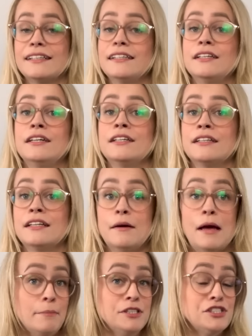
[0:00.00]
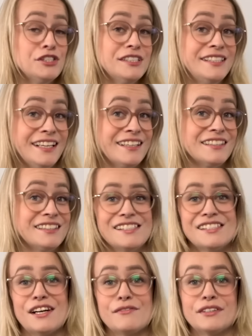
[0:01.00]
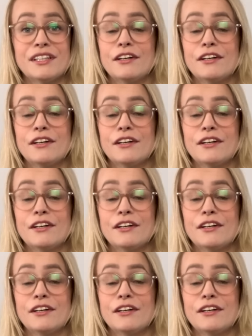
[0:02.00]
an amateur digger, discovered